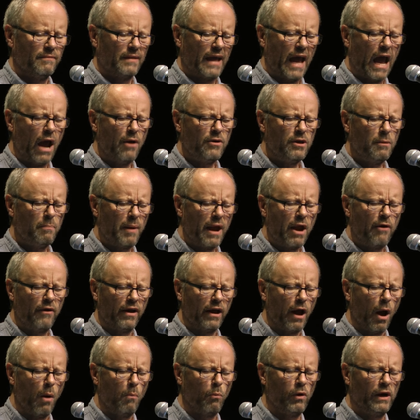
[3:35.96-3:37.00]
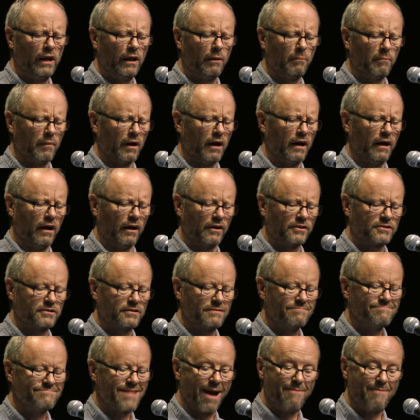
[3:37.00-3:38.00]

How are you bearing up, William? I asked.